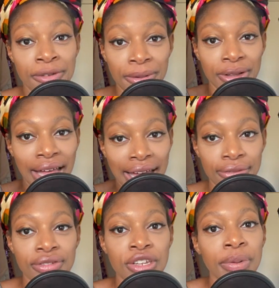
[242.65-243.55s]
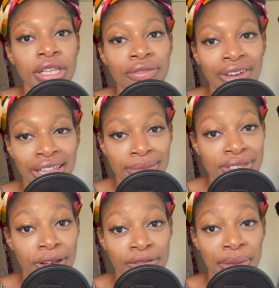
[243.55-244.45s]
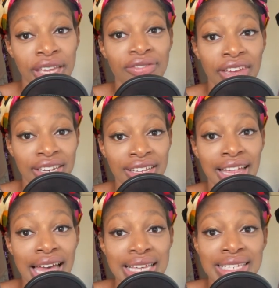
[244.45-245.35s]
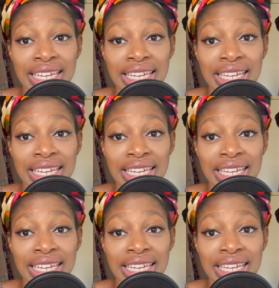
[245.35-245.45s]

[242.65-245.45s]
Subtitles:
real life typically find themselves being infantilized